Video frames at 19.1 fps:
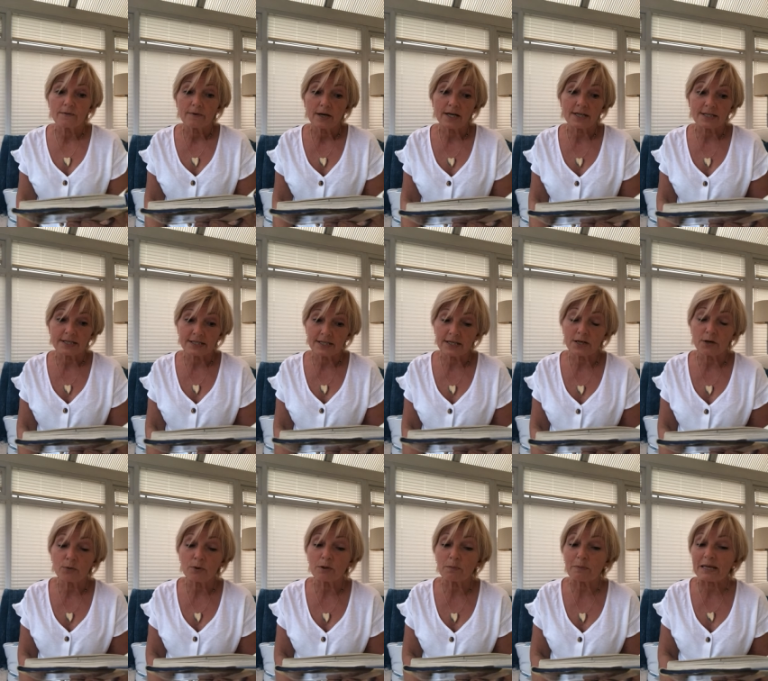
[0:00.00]
at dinner
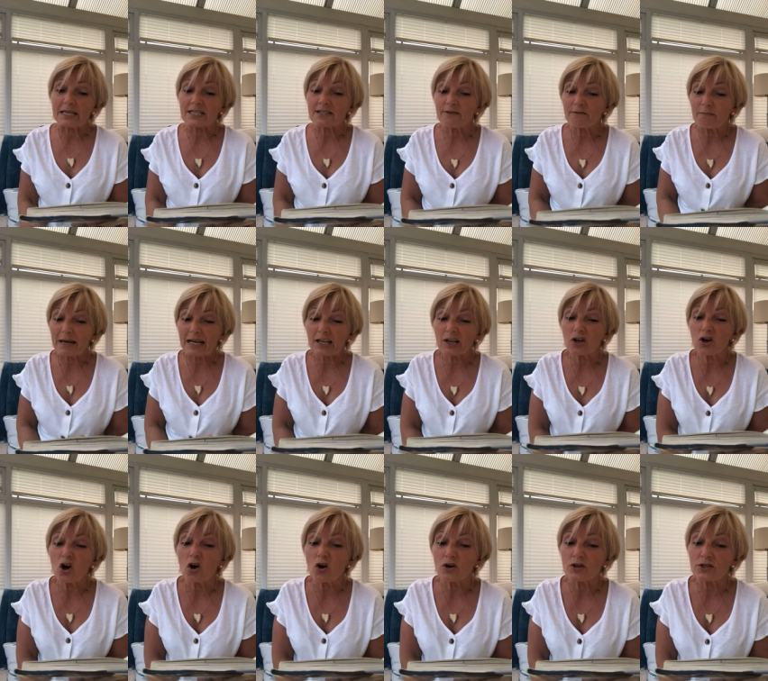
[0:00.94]
with bits of metal
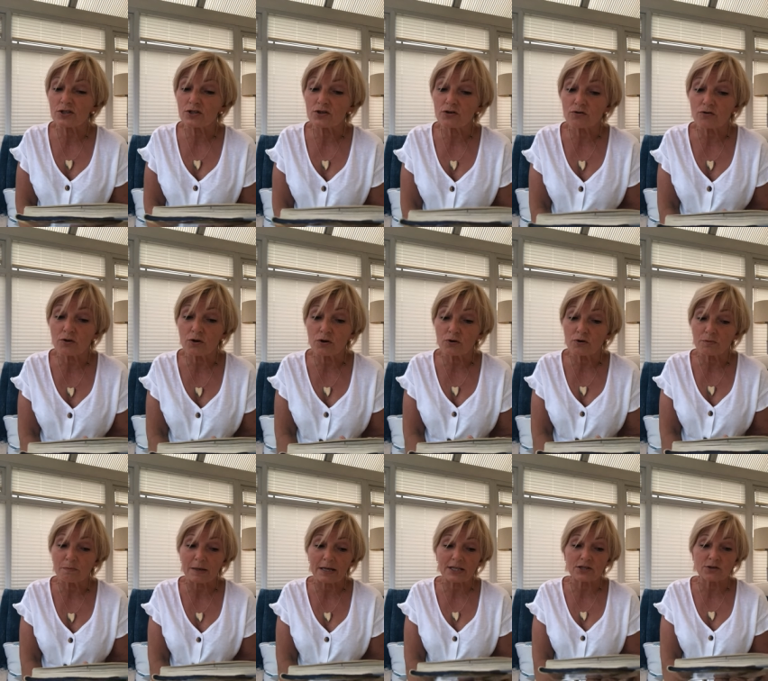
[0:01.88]
cocks and screws
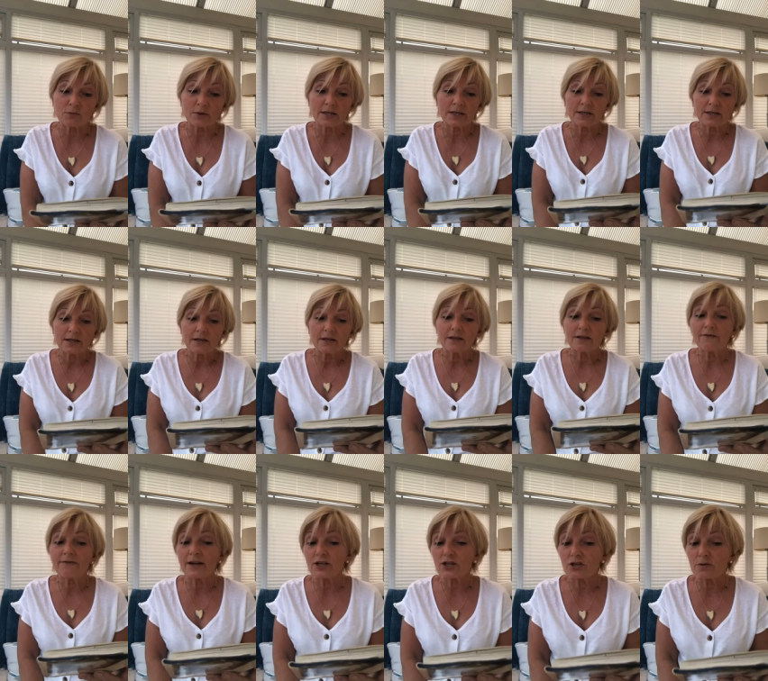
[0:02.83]
mixed with the
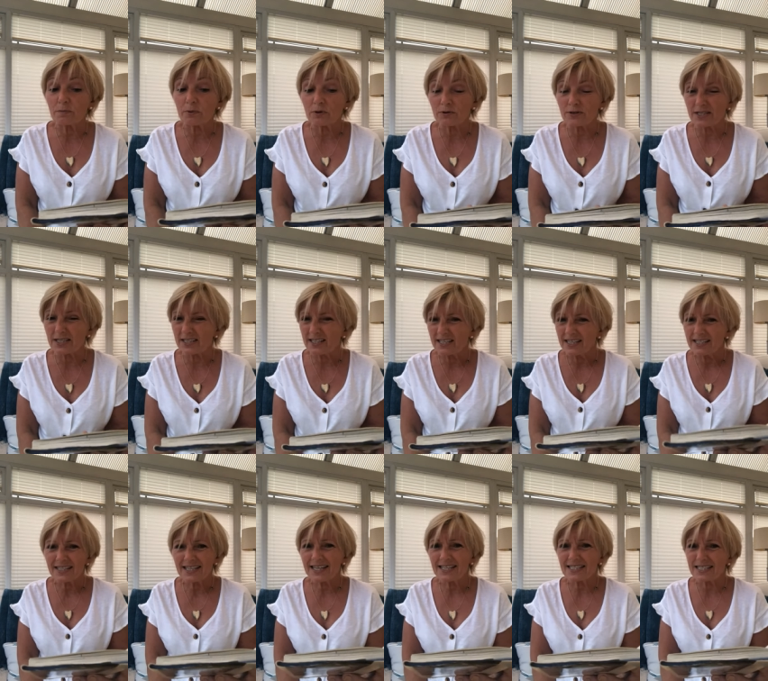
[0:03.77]
vegetables and
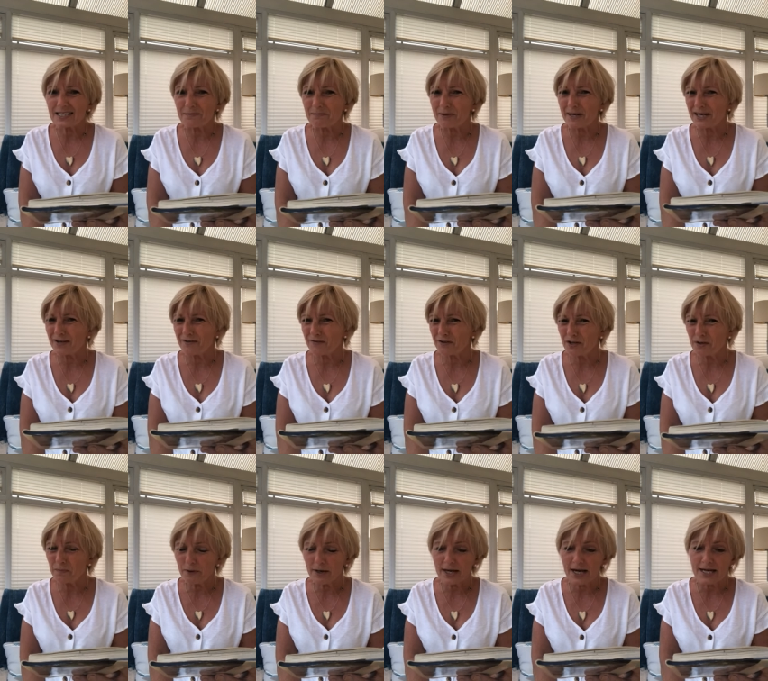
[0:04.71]
taste a bit of
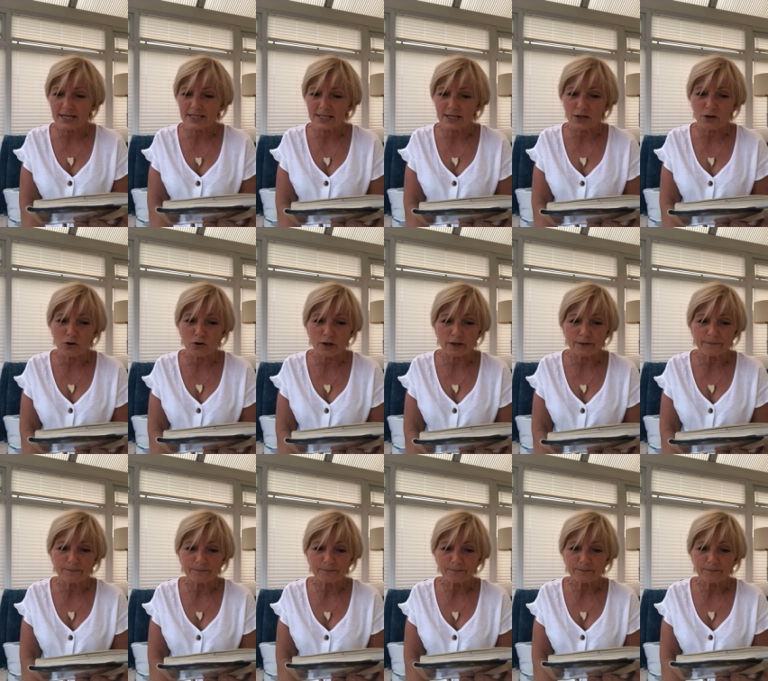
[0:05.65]
lubricating oil.
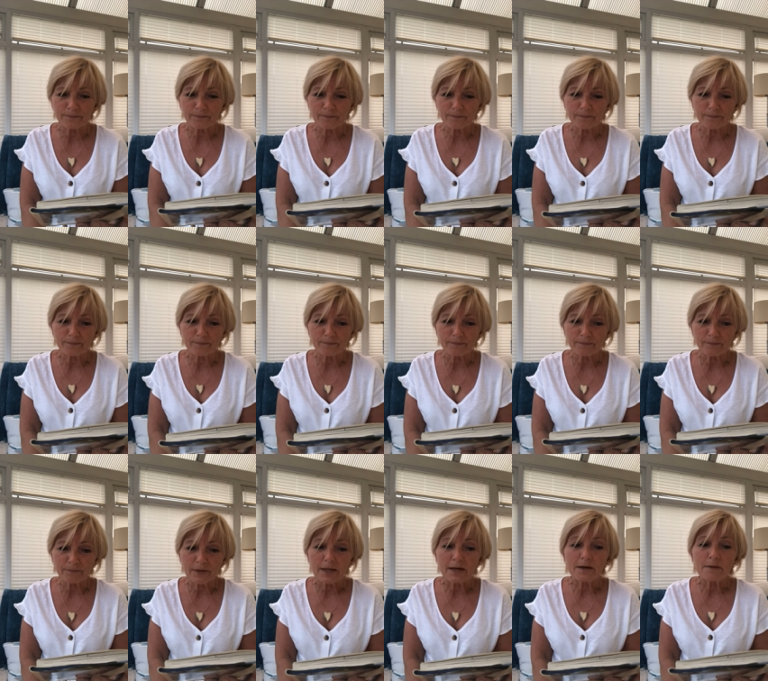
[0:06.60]

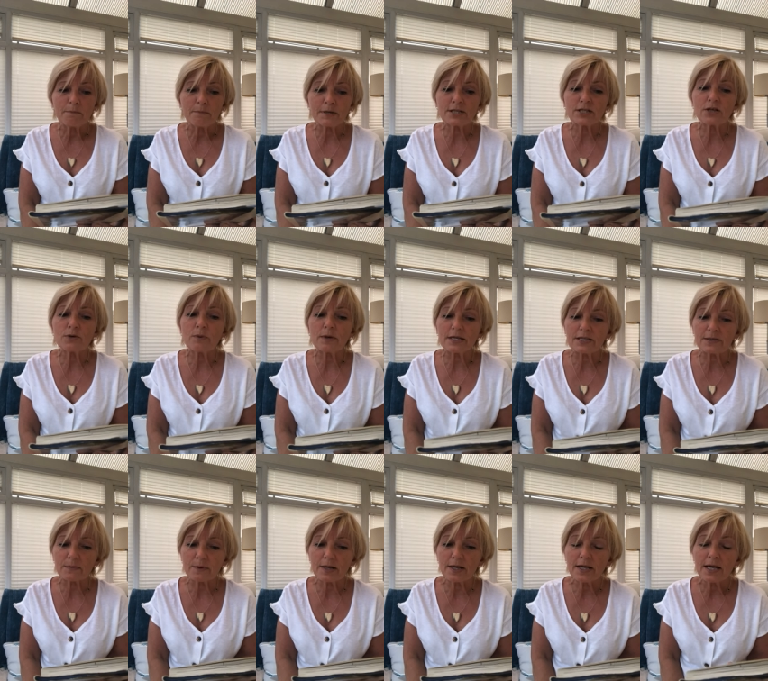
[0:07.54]
Mr.
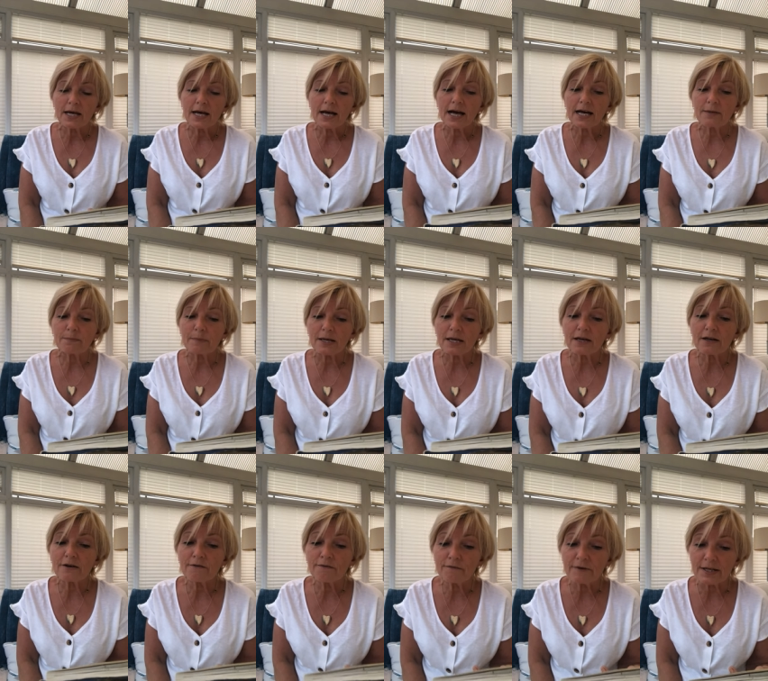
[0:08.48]
Winsborrow had been
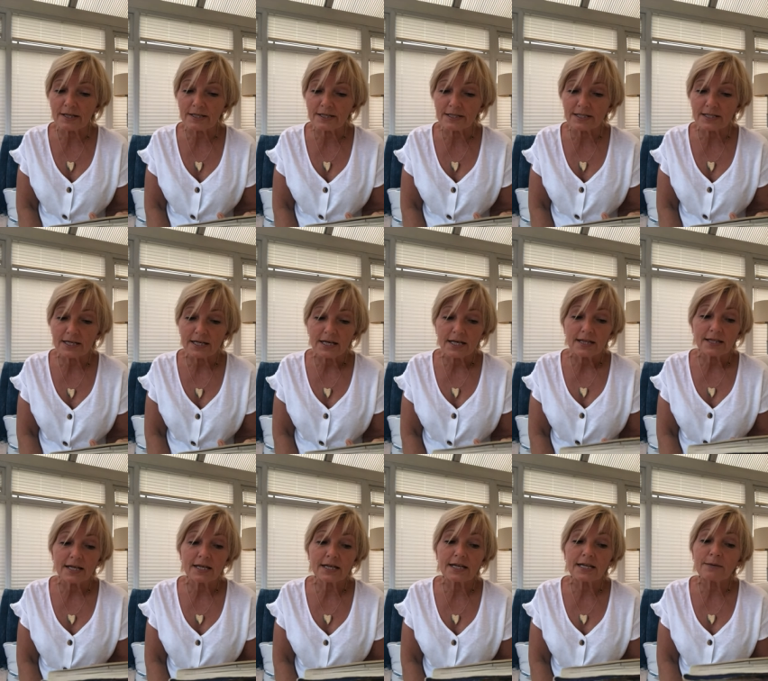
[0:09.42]
convinced
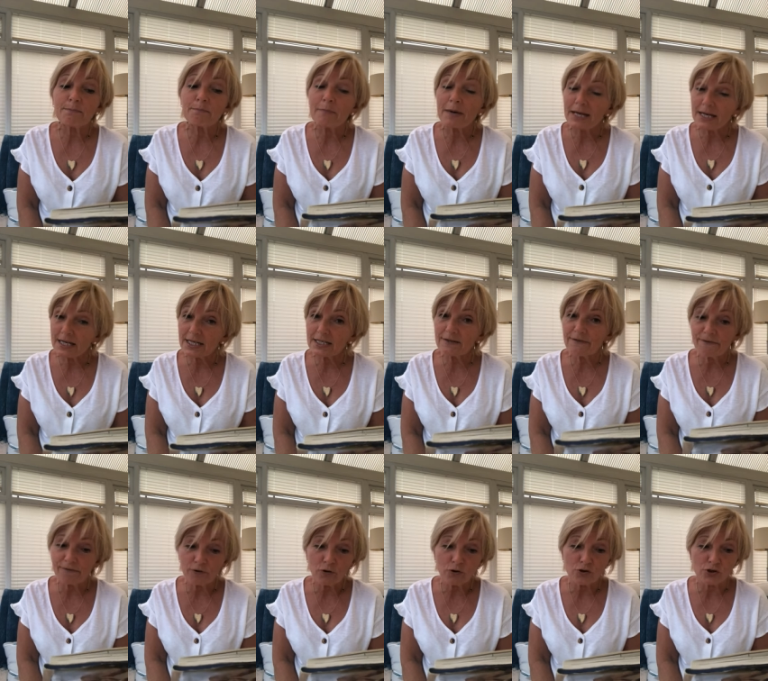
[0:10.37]
that he'd make his
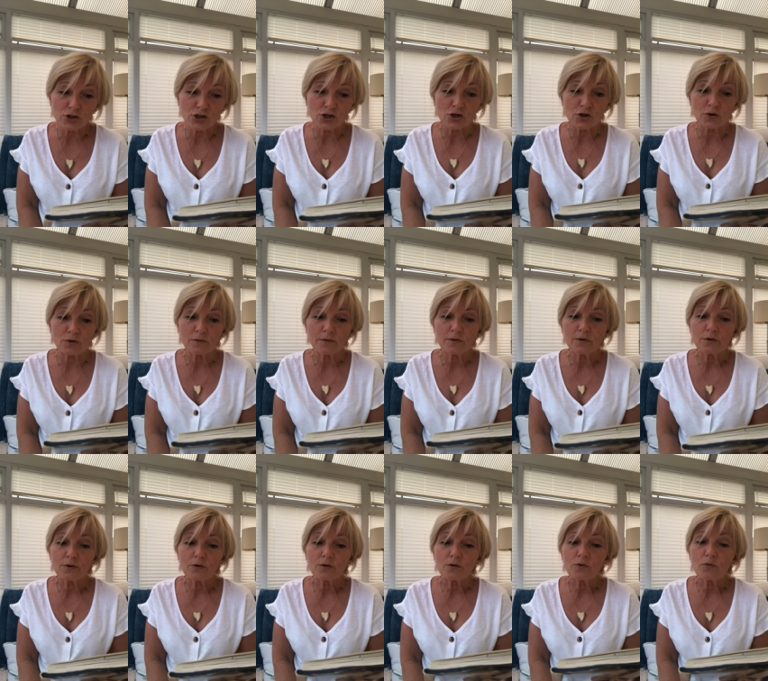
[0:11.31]
fortune
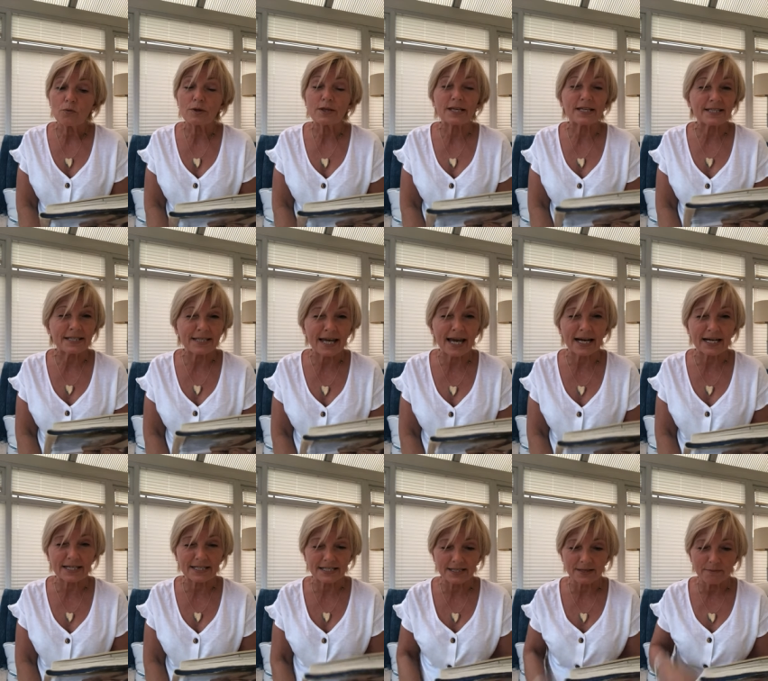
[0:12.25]
with his
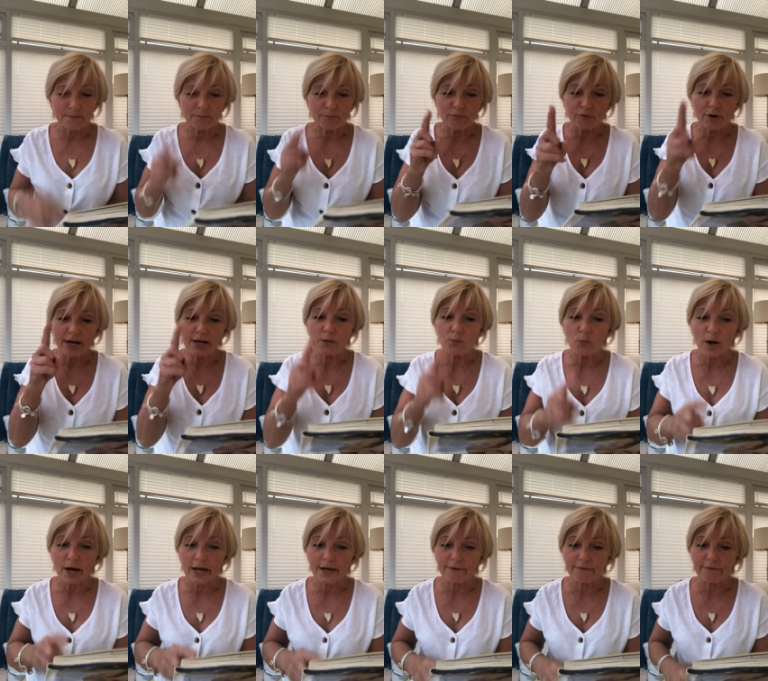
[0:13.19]
next
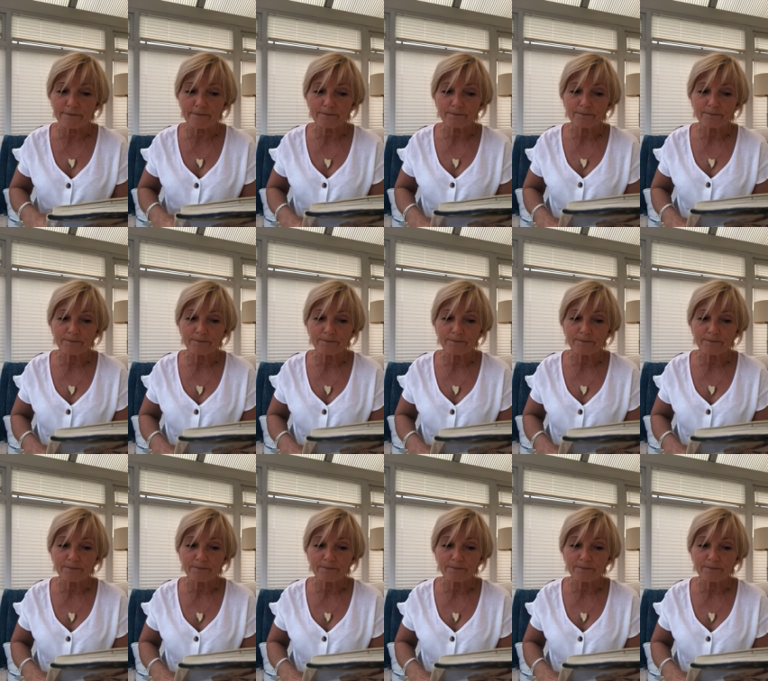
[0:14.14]
brainwave,